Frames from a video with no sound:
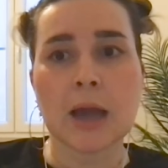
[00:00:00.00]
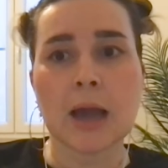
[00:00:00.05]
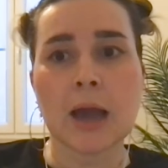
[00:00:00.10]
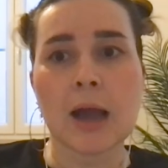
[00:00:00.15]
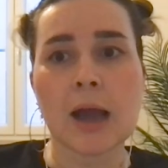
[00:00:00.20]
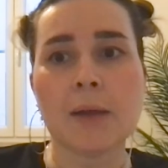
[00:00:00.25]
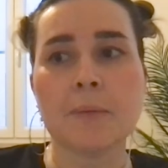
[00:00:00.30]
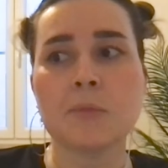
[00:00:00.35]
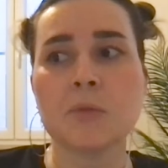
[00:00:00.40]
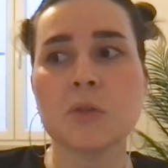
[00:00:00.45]

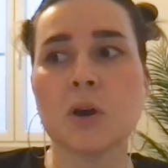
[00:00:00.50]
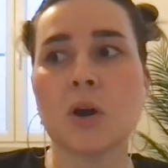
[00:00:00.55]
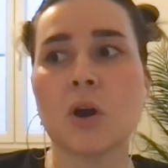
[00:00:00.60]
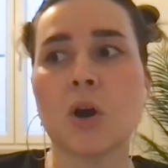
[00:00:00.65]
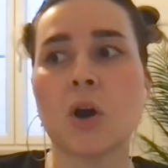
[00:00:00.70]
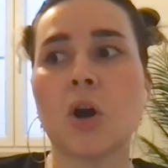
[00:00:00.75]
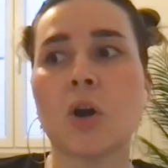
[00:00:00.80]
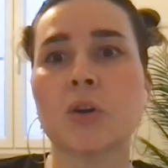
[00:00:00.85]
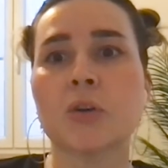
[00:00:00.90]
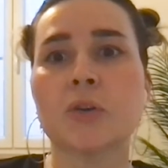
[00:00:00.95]
I'm not
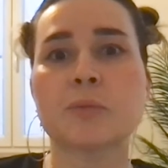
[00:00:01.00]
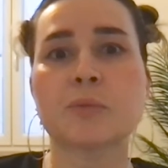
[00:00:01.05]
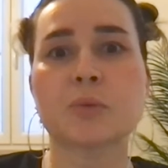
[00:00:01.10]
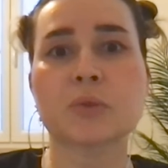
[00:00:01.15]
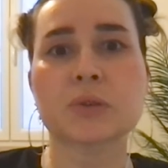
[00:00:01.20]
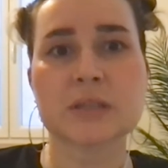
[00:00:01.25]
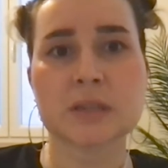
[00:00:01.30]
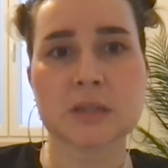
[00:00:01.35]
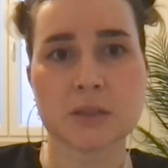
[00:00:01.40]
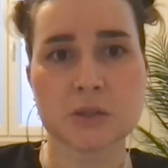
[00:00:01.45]

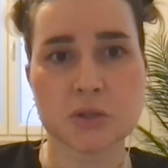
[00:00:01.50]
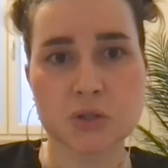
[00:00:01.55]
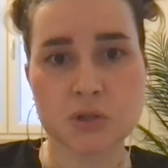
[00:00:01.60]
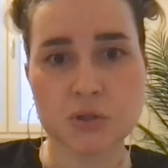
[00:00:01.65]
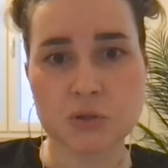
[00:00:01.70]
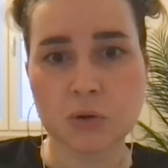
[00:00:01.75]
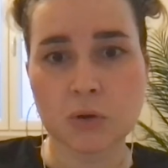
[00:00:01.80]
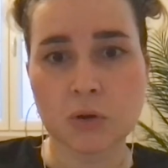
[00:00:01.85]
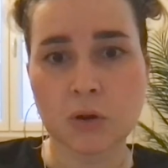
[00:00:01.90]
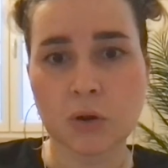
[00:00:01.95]
100%
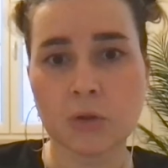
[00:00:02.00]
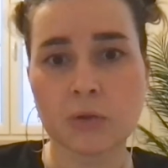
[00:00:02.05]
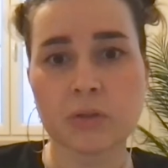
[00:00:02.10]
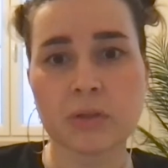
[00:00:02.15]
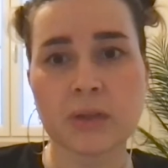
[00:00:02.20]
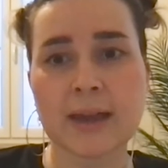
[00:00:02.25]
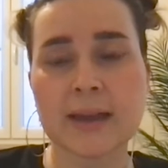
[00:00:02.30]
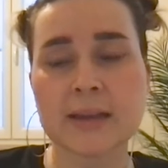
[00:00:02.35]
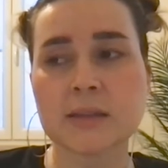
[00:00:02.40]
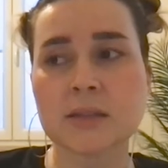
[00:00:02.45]
sure
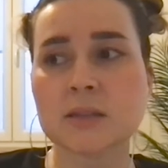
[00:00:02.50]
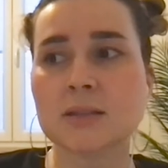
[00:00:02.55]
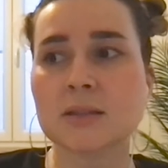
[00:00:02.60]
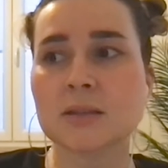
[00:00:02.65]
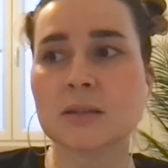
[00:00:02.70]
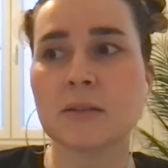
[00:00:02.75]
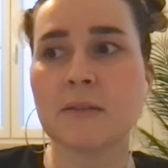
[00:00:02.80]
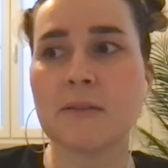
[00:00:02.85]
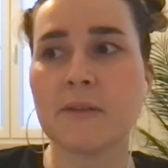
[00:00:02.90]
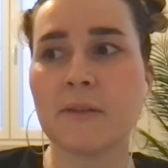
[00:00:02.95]
that
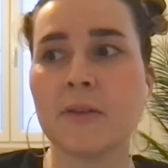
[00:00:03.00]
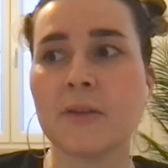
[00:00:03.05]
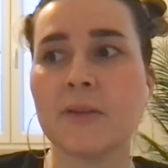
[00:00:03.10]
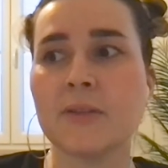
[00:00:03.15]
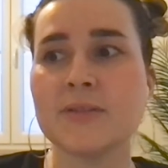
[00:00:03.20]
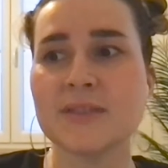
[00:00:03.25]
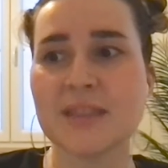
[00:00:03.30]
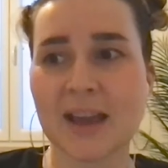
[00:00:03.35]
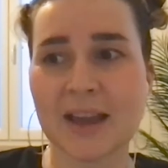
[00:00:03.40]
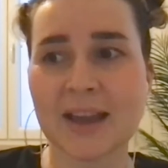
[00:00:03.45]

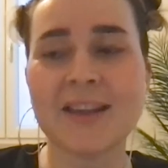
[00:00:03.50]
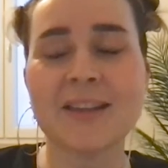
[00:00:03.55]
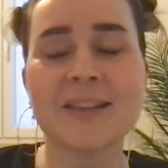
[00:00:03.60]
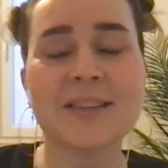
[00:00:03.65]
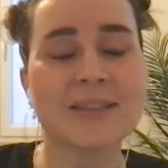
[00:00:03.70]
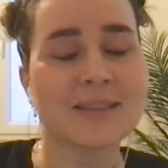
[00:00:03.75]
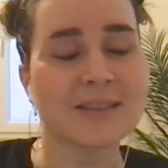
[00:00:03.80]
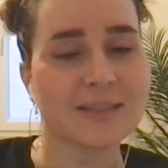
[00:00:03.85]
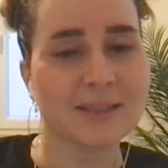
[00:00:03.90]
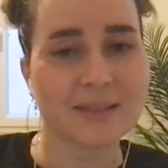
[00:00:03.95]

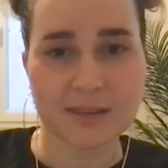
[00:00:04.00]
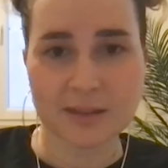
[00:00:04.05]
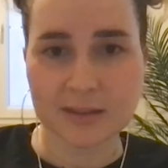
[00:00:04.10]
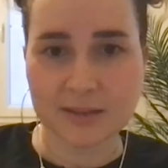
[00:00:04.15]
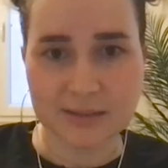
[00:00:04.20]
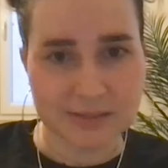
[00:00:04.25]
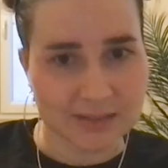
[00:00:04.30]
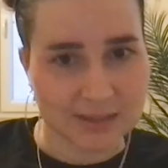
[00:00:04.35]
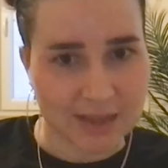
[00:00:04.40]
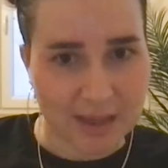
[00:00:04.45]
nice
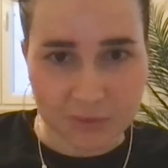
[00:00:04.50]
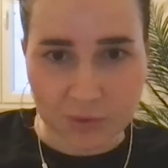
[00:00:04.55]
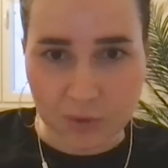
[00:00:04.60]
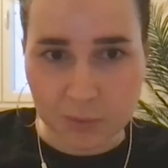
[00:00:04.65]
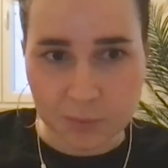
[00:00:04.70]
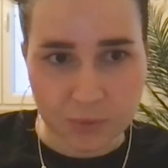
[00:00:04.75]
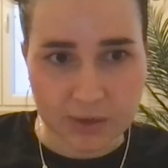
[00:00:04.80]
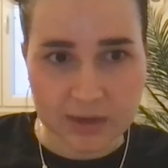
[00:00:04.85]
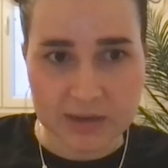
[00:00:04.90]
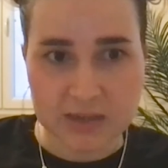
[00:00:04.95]

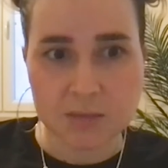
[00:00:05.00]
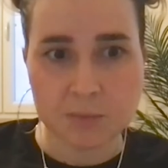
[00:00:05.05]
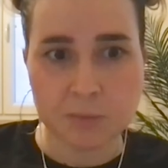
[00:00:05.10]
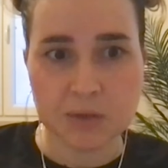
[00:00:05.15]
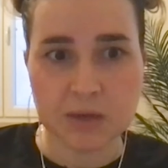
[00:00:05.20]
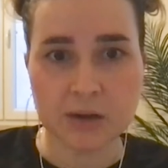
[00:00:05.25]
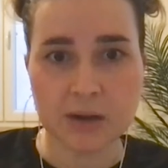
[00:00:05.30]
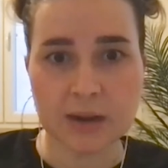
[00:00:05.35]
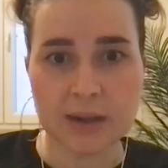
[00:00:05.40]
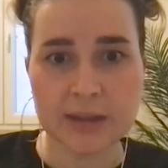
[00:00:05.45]
developer
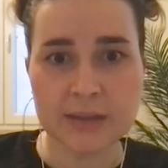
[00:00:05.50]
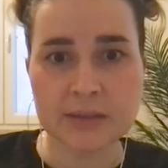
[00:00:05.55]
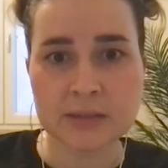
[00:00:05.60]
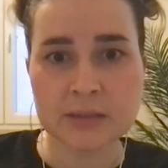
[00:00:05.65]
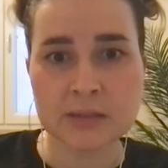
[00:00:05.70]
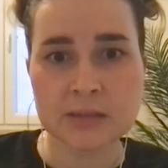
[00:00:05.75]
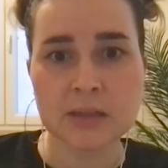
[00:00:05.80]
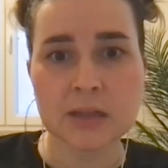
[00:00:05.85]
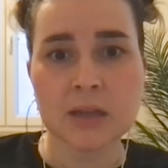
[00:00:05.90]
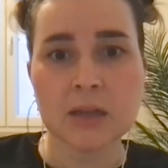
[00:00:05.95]
experience
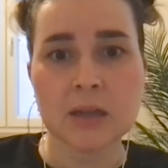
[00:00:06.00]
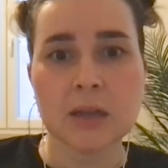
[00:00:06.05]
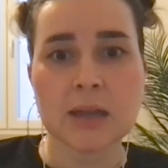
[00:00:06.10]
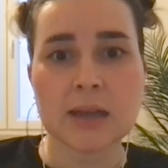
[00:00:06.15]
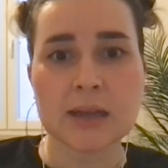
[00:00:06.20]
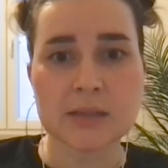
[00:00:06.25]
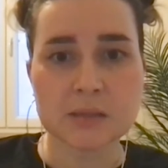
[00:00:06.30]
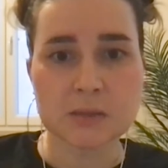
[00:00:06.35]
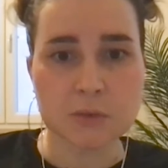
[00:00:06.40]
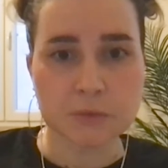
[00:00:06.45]

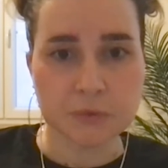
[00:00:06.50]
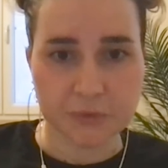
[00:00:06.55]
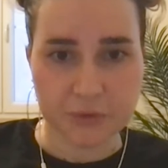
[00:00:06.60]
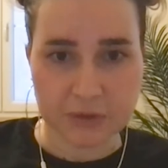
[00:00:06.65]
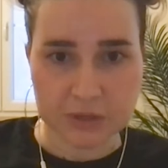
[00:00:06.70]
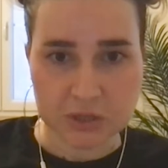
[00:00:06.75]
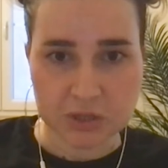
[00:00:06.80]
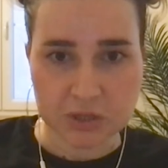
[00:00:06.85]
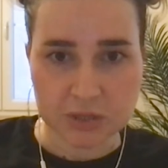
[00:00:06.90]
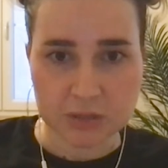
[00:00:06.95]
is
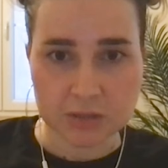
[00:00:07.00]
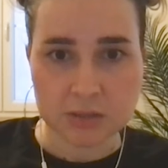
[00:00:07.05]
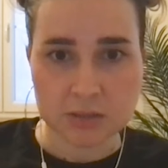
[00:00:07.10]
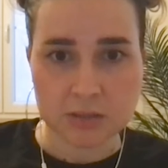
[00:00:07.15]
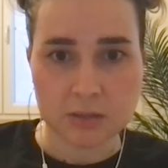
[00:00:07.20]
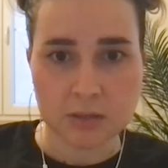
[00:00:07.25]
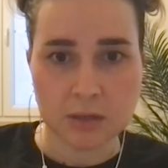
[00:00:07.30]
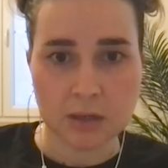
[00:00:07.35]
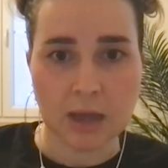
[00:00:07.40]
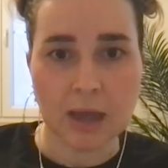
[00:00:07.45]
sufficient
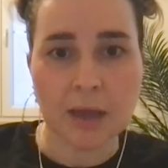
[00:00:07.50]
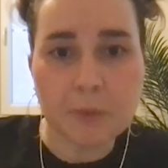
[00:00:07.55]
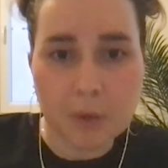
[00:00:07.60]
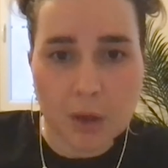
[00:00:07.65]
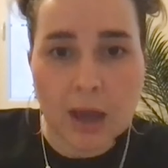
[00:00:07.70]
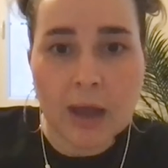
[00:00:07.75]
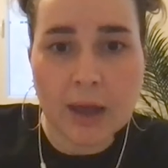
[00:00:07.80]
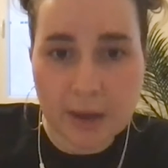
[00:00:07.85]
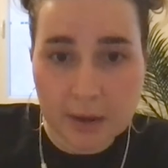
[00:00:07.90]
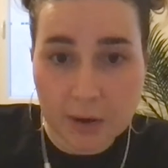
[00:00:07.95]

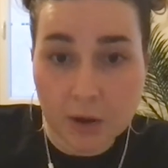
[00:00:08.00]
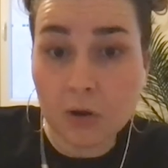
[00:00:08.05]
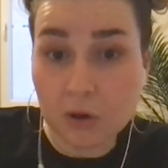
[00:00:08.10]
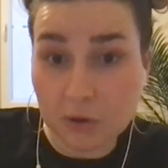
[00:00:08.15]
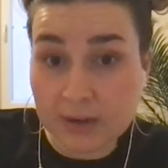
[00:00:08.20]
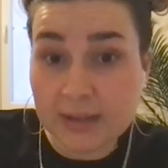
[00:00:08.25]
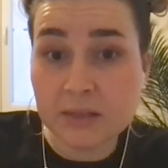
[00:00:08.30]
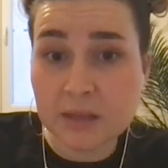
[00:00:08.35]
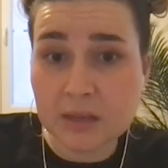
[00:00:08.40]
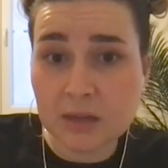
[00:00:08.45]

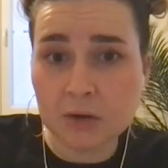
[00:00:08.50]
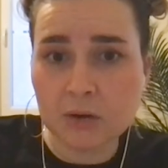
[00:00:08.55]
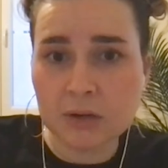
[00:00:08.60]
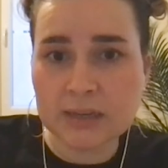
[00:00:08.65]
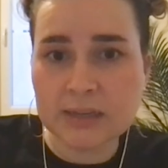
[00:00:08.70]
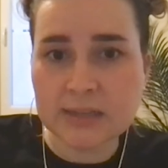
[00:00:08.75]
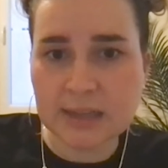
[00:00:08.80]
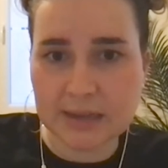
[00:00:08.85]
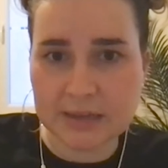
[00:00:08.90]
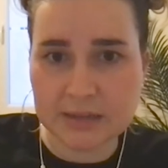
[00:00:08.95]
in the early
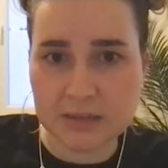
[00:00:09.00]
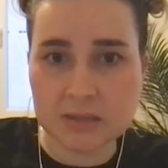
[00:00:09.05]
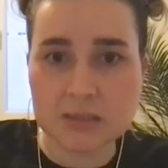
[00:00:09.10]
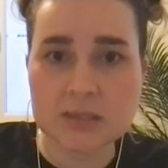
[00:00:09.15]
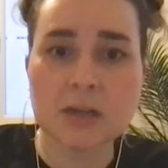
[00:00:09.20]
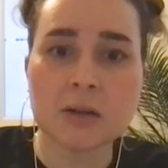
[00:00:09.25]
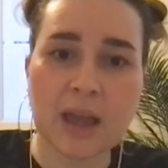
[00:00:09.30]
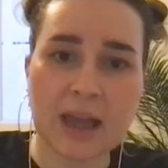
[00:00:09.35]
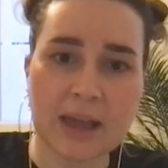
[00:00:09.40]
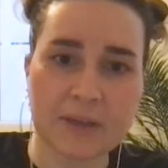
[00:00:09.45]
days
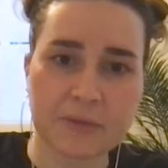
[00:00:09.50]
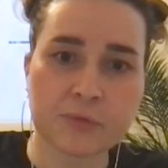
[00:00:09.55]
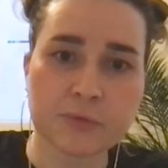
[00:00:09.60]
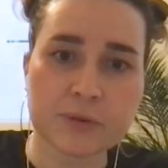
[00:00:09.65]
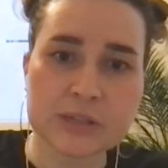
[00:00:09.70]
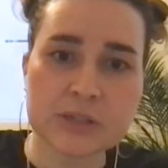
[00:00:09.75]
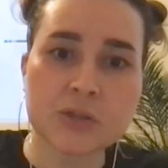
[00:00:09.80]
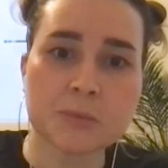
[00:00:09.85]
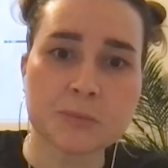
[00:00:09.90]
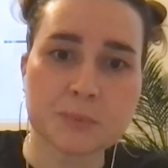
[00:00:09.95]
until you have
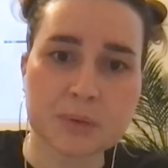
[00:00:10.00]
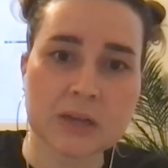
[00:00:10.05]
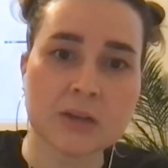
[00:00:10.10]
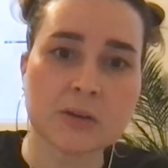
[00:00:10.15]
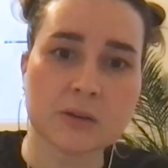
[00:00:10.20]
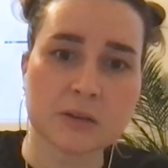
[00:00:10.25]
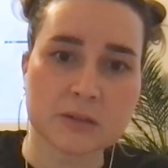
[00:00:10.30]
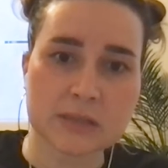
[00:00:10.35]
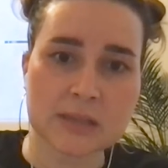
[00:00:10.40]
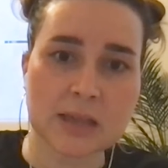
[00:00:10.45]
reached a
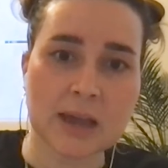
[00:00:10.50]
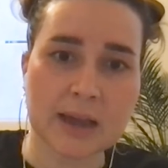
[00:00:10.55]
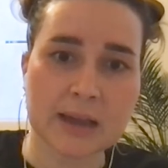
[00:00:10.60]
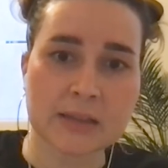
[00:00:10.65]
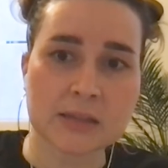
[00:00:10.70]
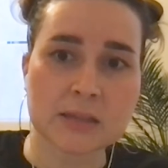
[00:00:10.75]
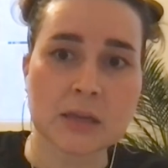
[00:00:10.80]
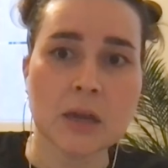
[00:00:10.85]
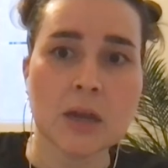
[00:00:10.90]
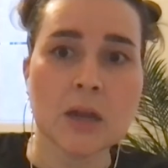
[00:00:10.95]
bigger
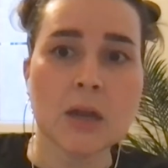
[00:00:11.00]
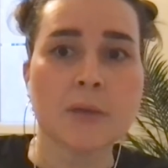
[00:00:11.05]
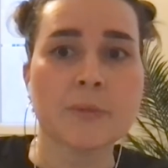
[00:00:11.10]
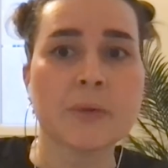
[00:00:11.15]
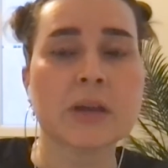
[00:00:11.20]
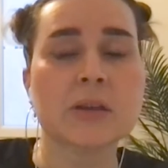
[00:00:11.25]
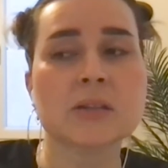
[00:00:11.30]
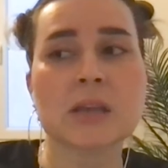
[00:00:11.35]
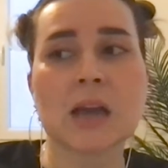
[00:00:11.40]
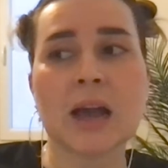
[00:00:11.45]
size.
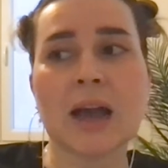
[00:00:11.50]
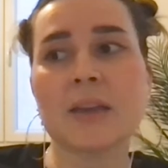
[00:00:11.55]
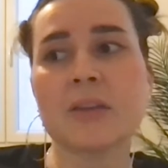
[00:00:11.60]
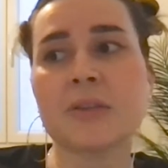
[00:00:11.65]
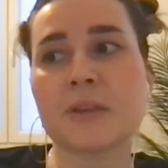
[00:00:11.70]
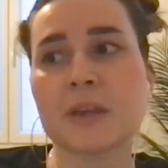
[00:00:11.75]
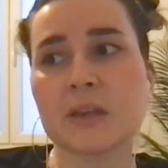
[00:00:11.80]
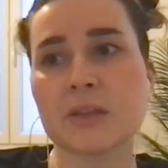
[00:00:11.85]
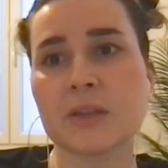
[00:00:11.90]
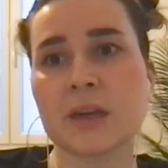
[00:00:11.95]
Because I
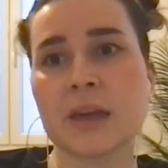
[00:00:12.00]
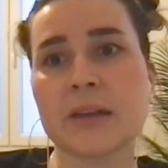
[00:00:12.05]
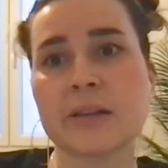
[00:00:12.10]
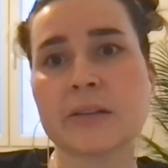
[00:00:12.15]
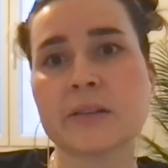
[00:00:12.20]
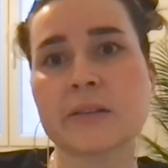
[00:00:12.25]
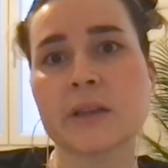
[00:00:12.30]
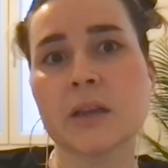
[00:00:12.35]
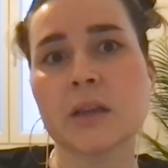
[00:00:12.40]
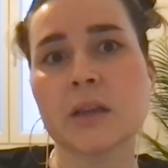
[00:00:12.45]
think that